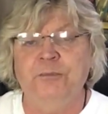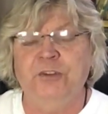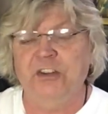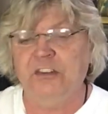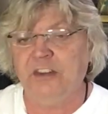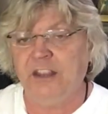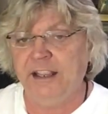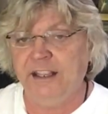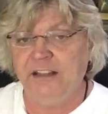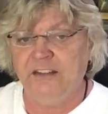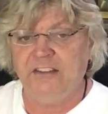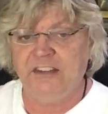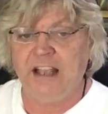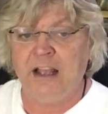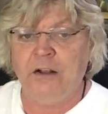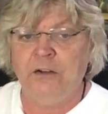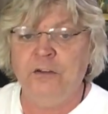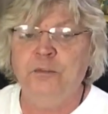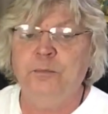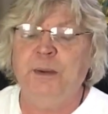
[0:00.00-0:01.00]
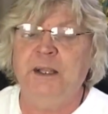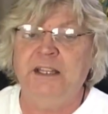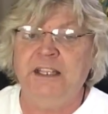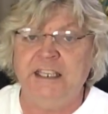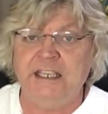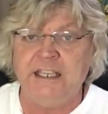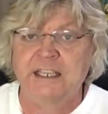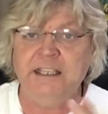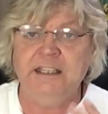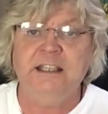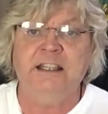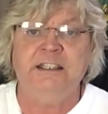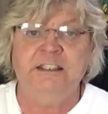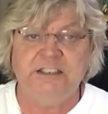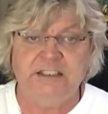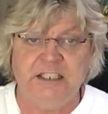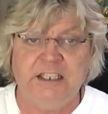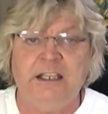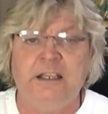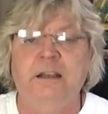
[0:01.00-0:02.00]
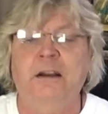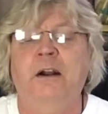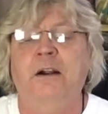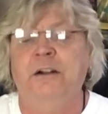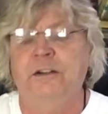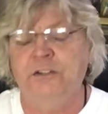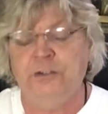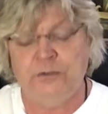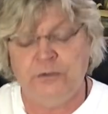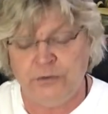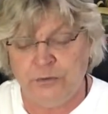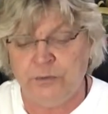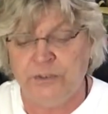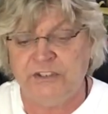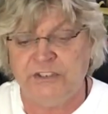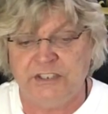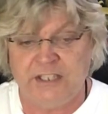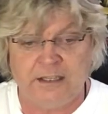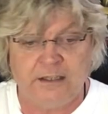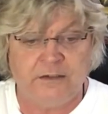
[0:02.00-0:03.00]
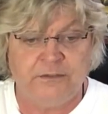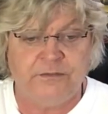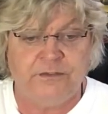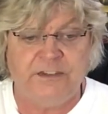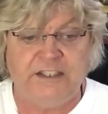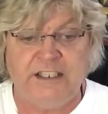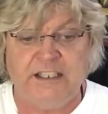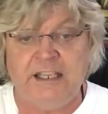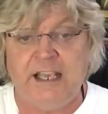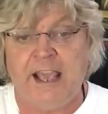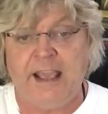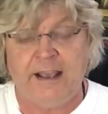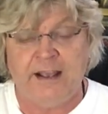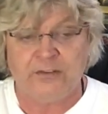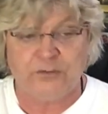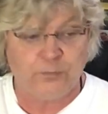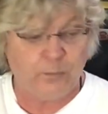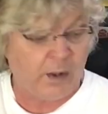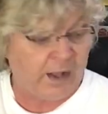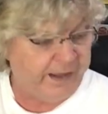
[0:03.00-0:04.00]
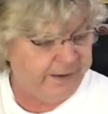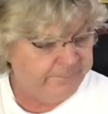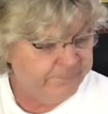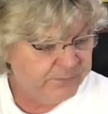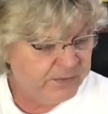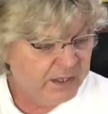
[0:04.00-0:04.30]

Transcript: just like it sounds, but E and Z are you do instead of EASY.